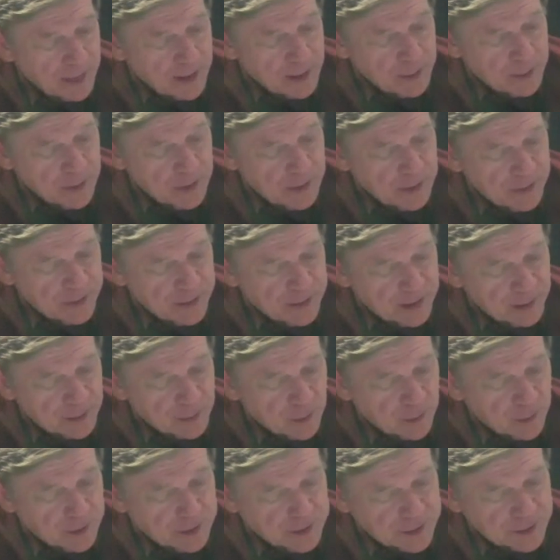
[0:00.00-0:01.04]
but then I'm
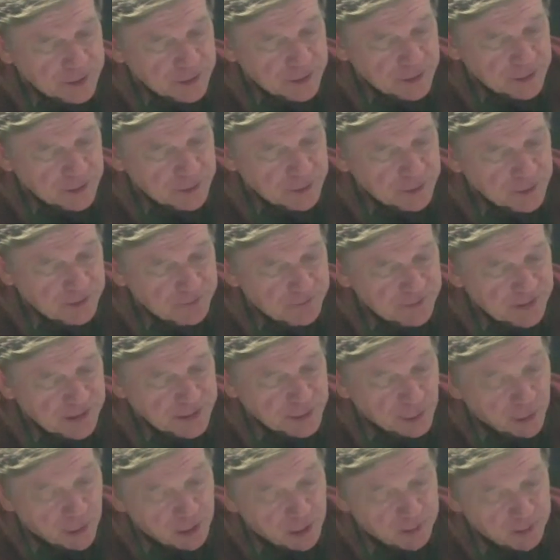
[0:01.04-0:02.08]
going to B flat
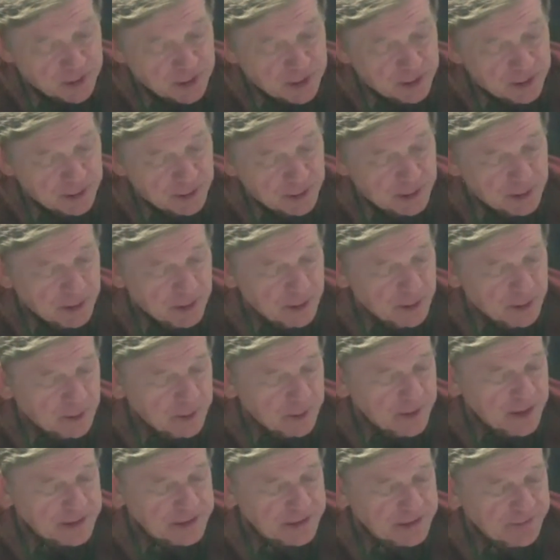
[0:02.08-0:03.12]
dominant.
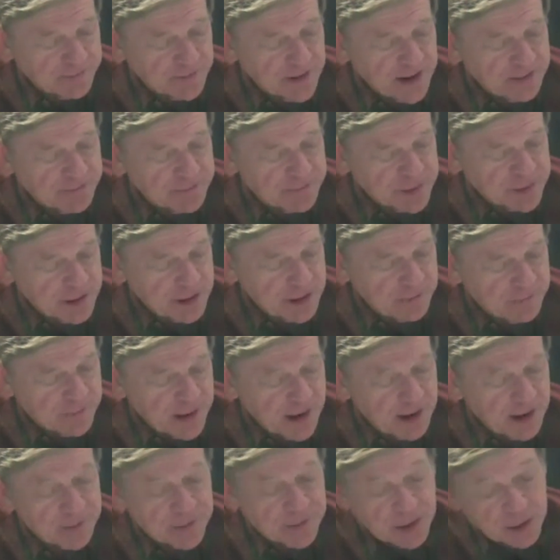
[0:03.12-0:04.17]
Well, that's the 5 of the E
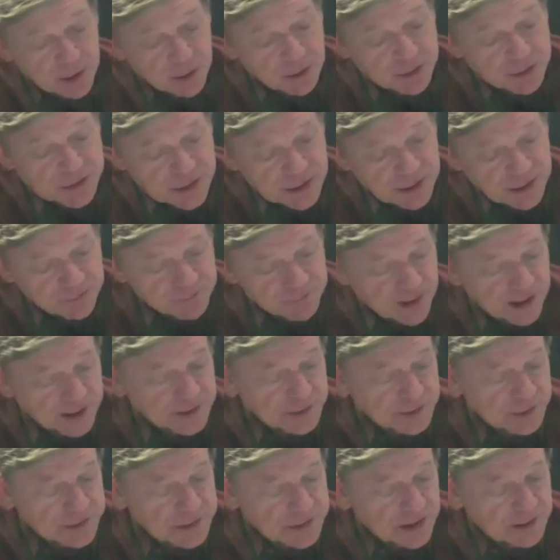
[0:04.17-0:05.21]
flat, and then it goes to E flat,
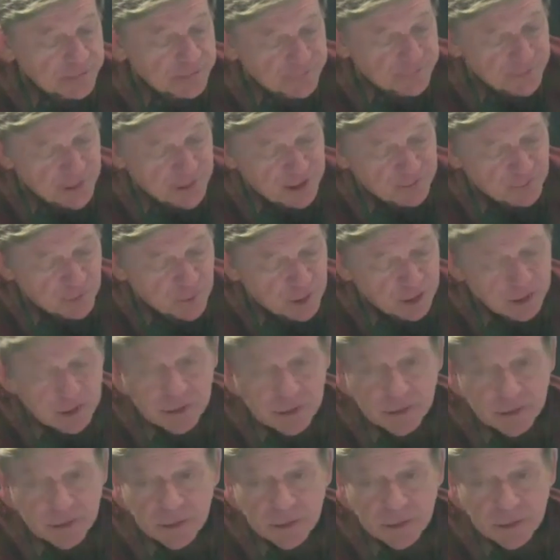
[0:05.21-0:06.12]
so it's like a 5-1.